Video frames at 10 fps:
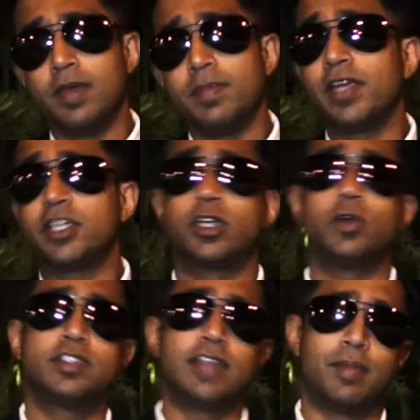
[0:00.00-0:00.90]
being a
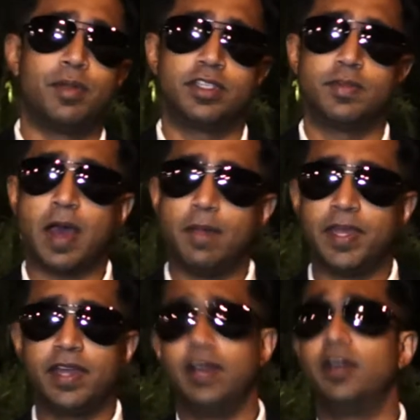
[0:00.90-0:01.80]
showstopper is about
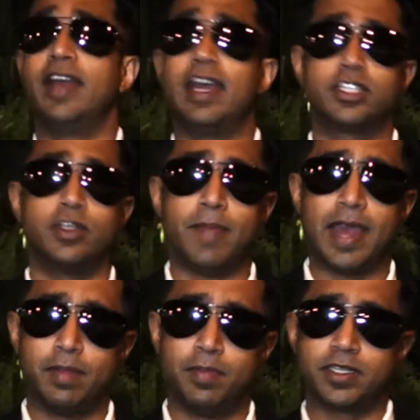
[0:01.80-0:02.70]
being an international
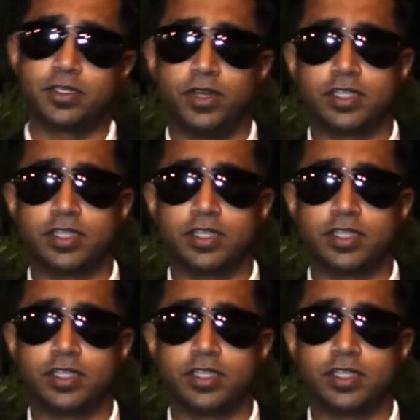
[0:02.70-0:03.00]
man of mystery.